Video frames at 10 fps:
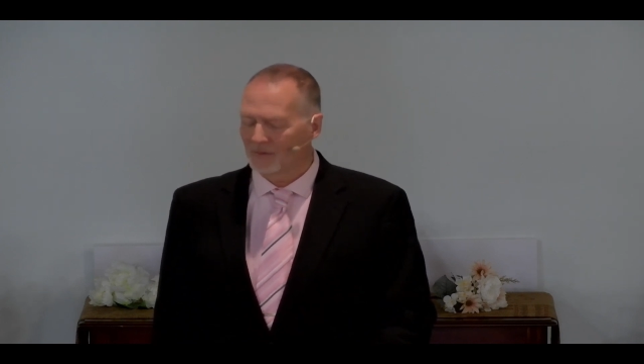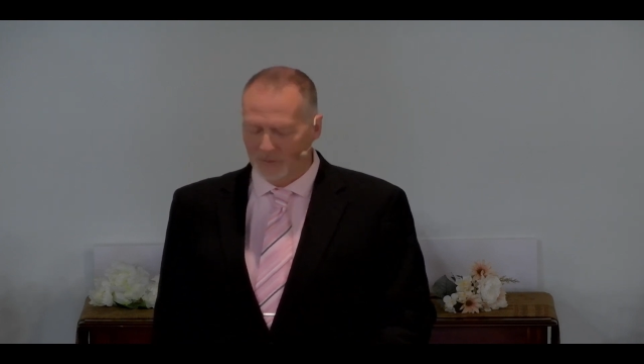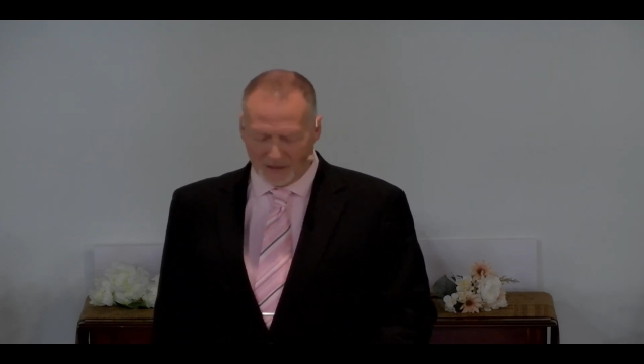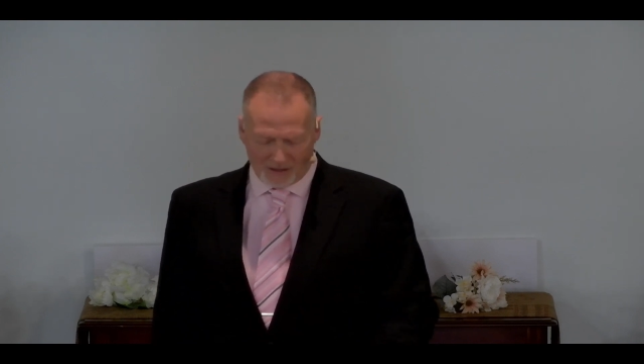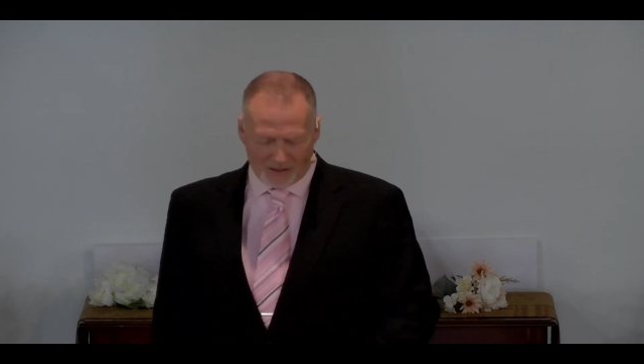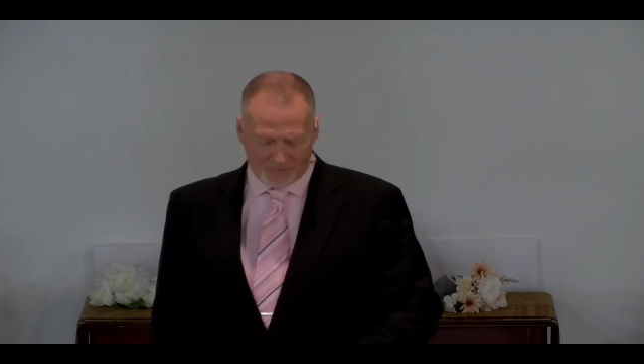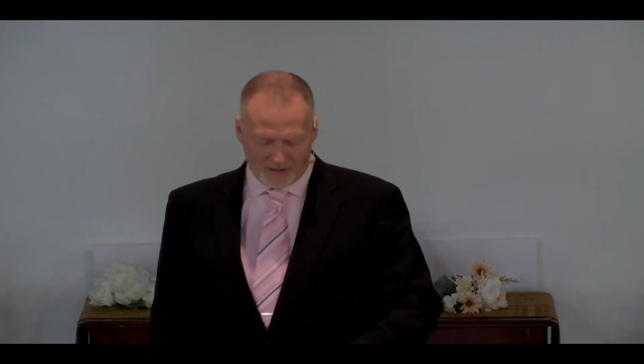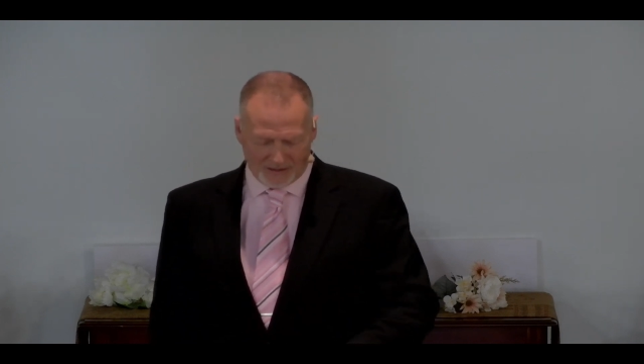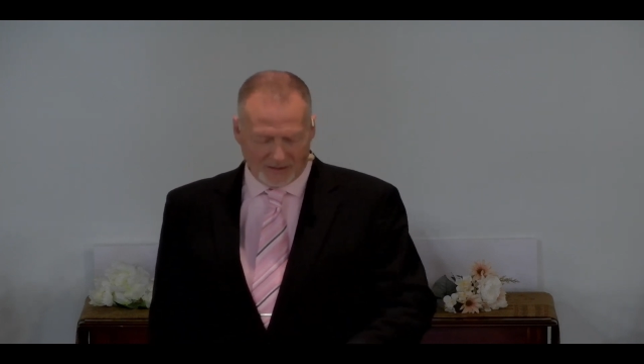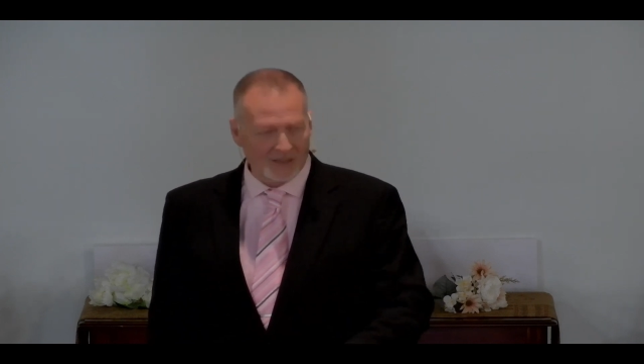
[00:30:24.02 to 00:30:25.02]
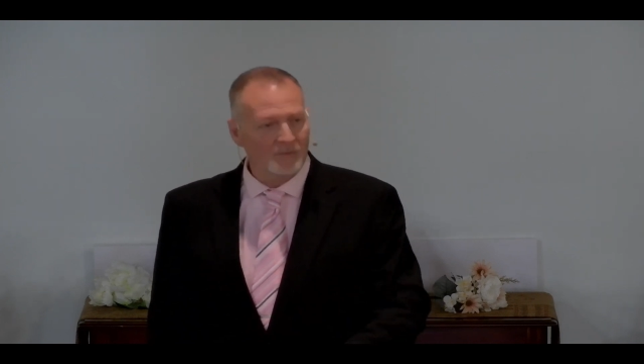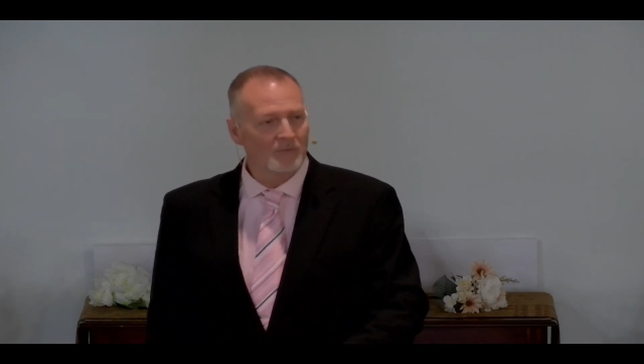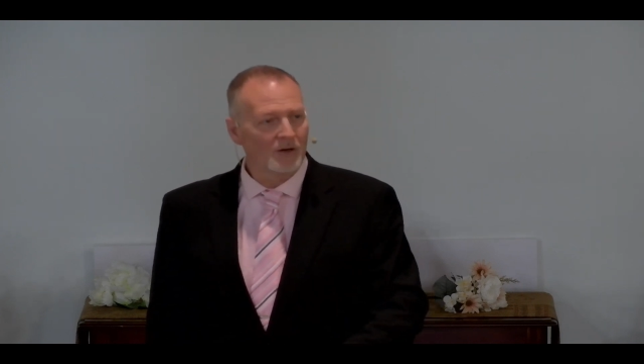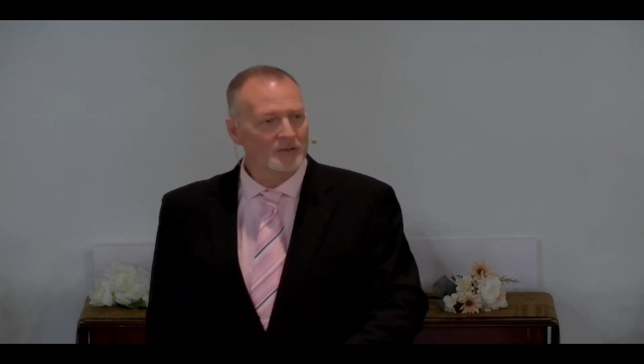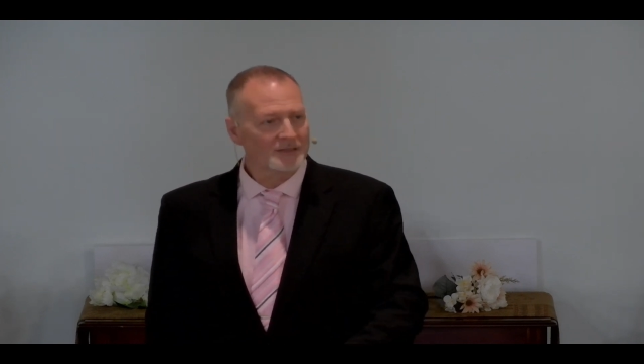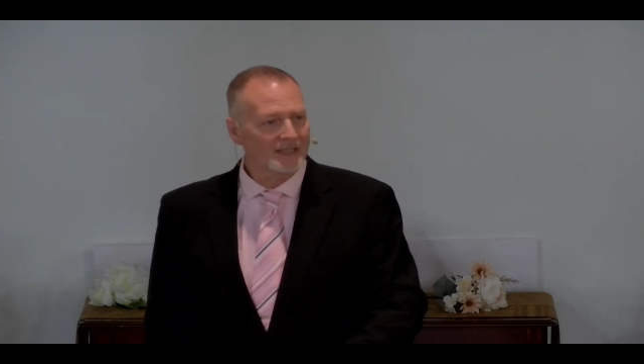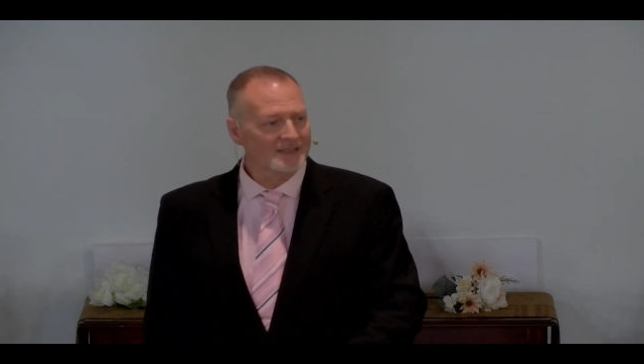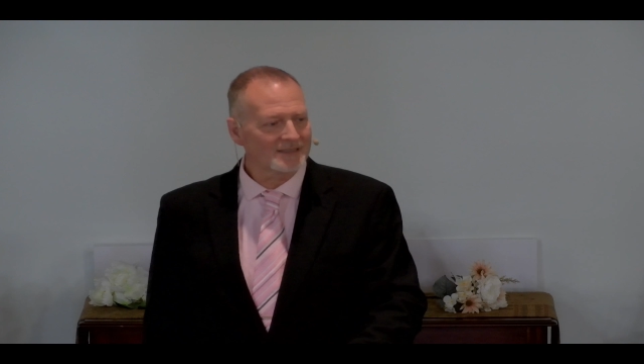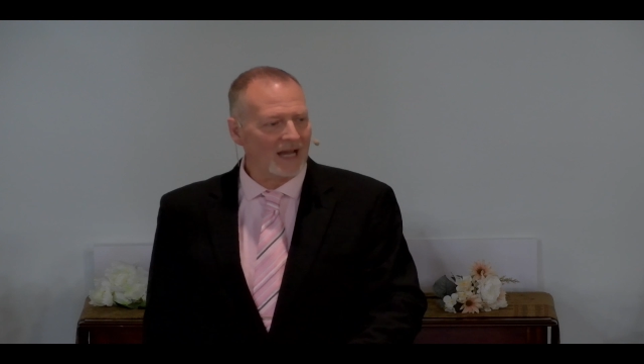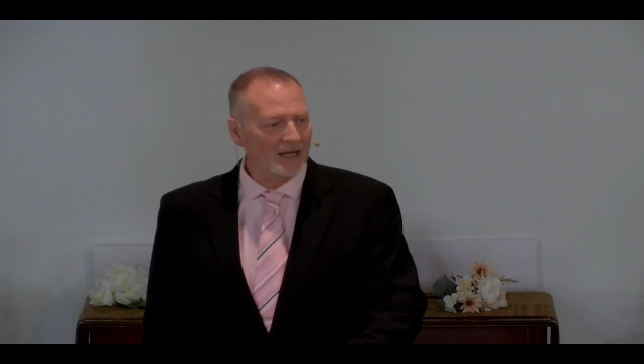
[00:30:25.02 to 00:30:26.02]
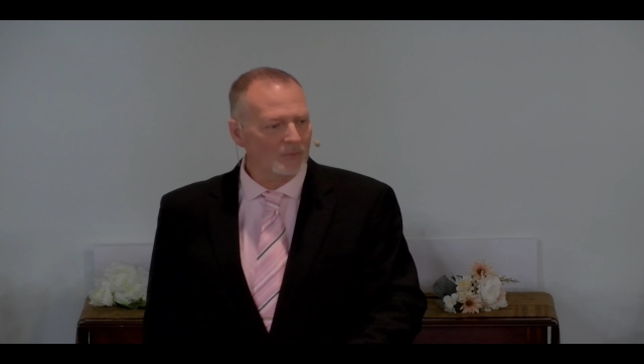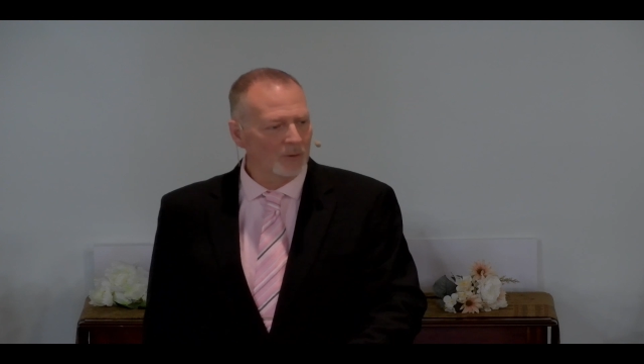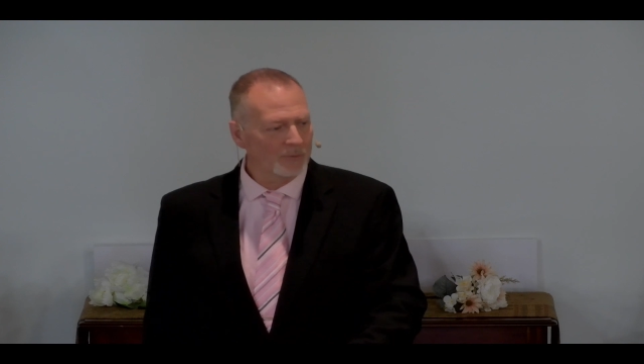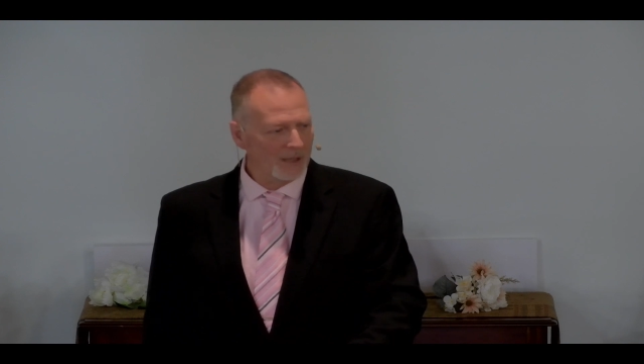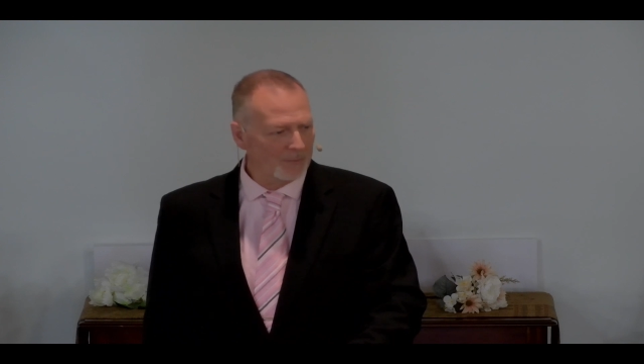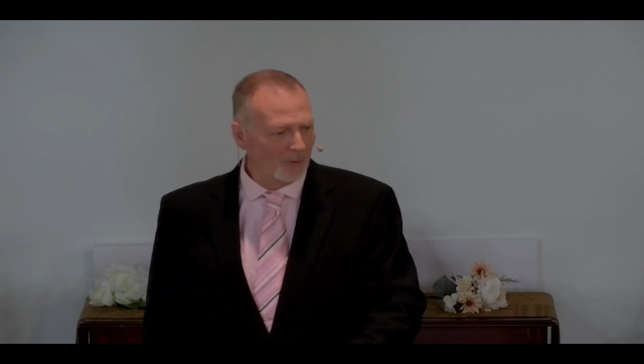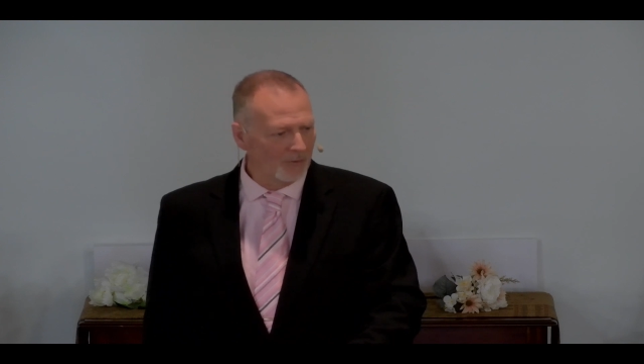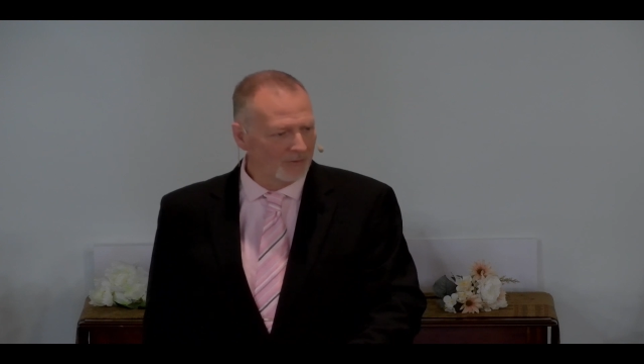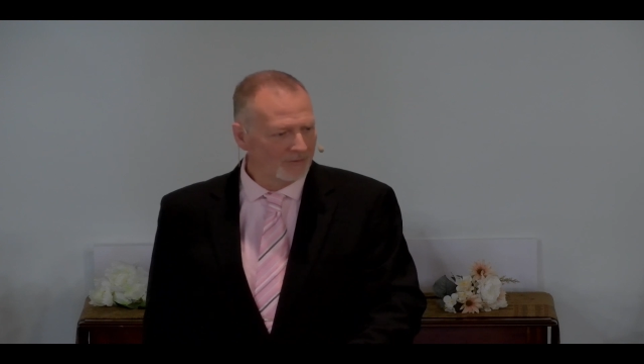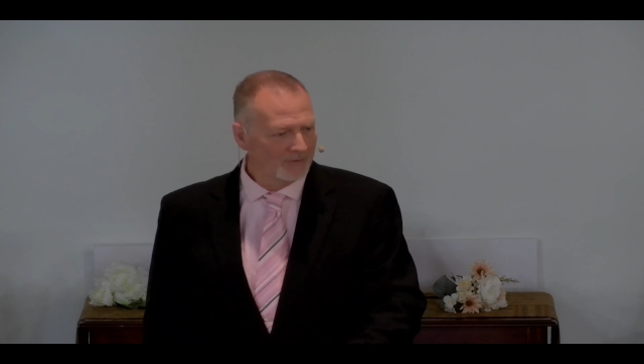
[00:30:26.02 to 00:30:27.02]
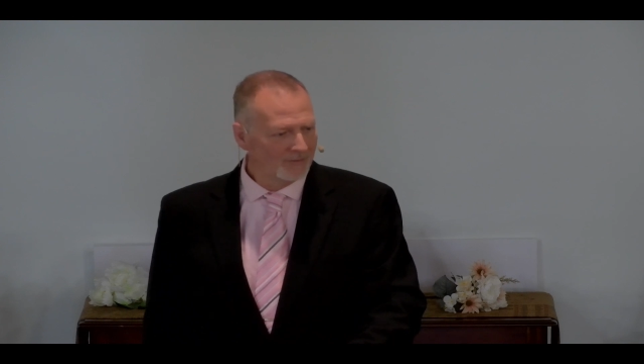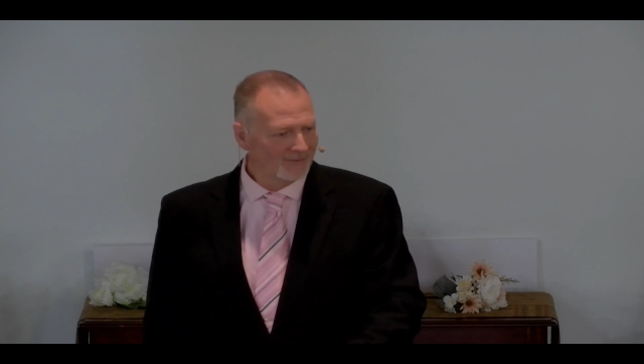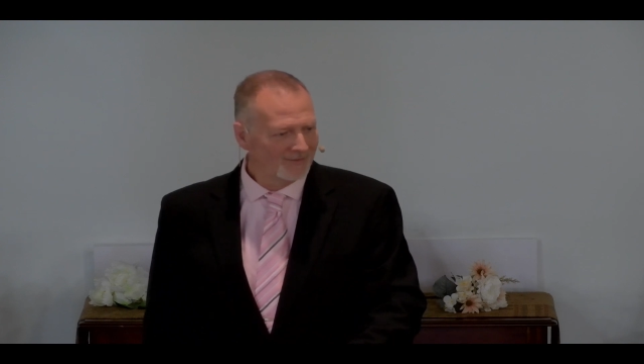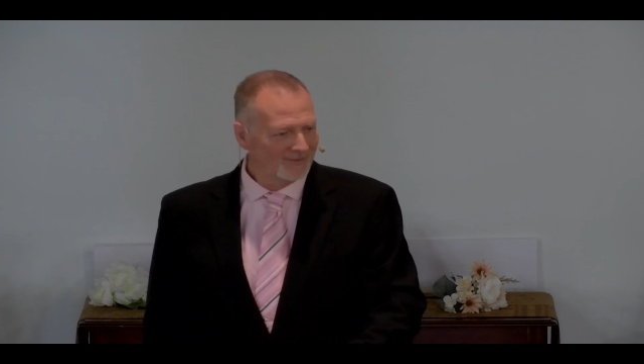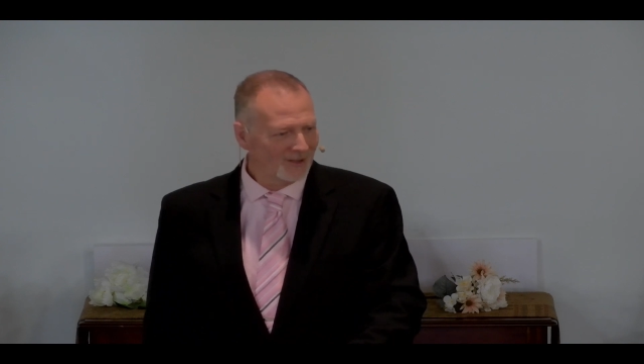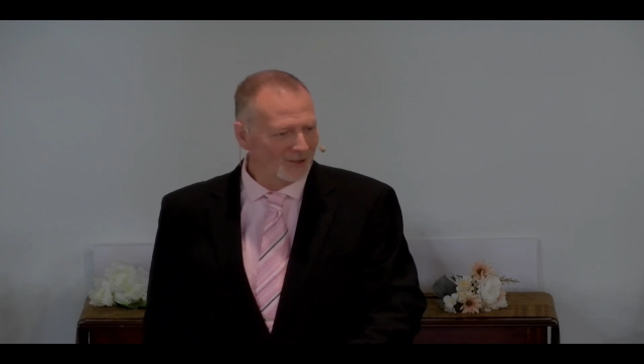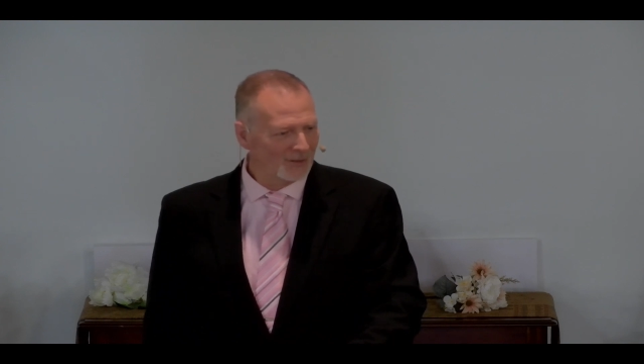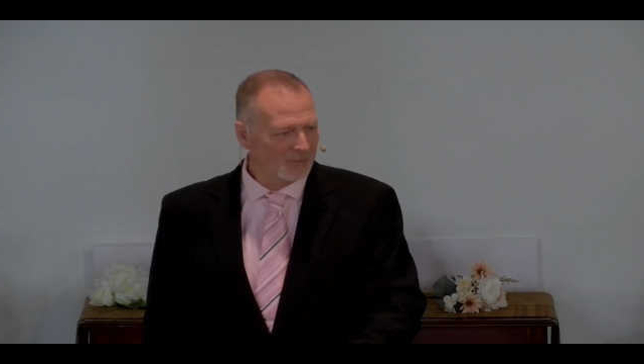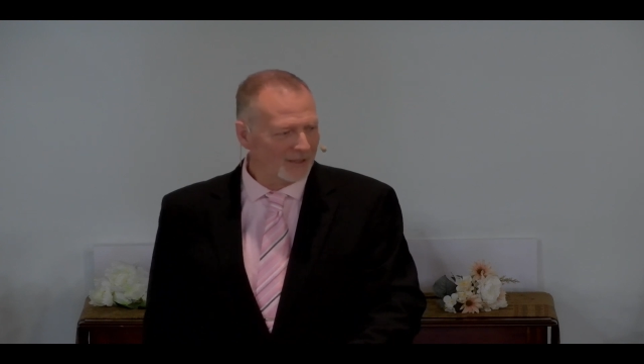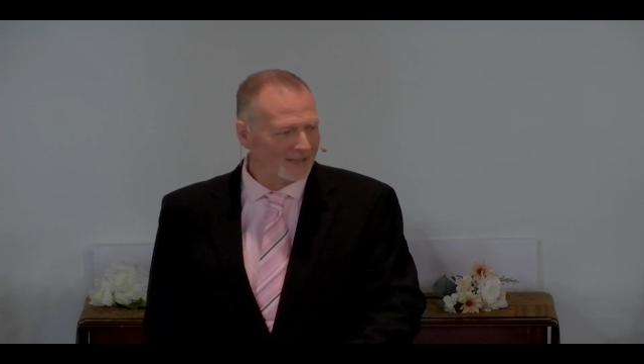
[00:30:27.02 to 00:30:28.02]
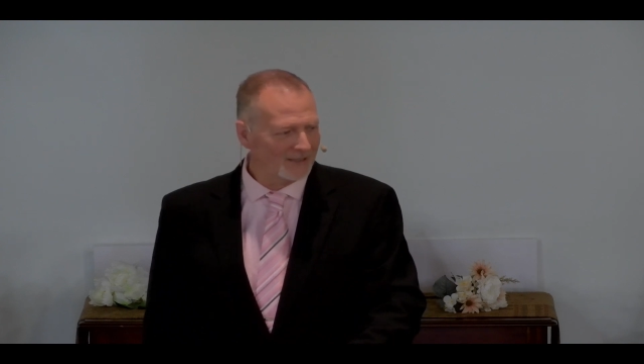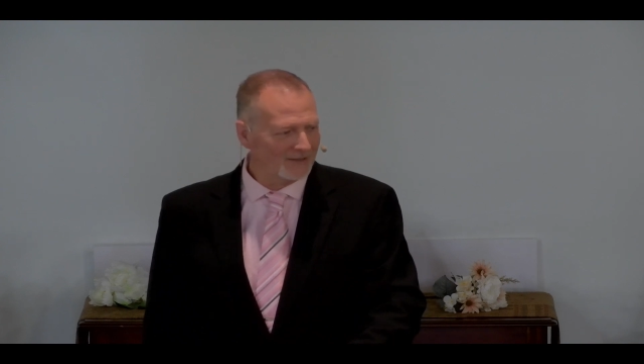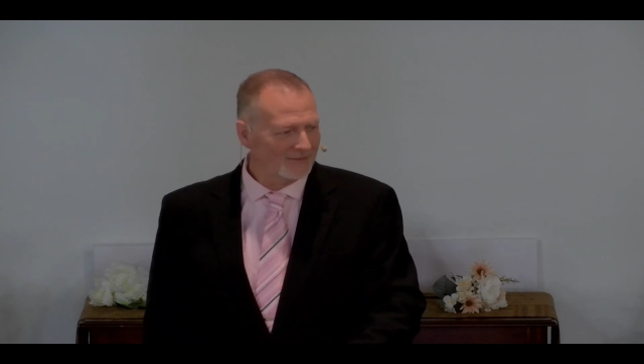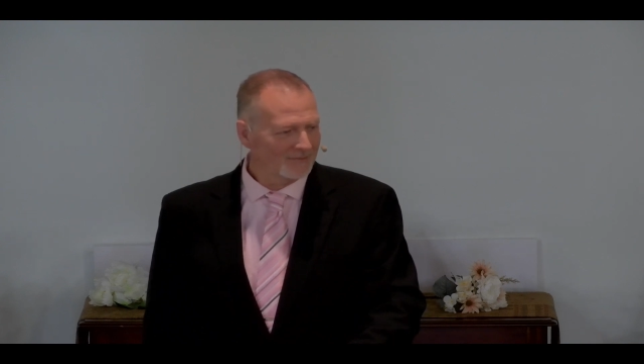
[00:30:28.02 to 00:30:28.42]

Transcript: we ought to be the most excitable people on the planet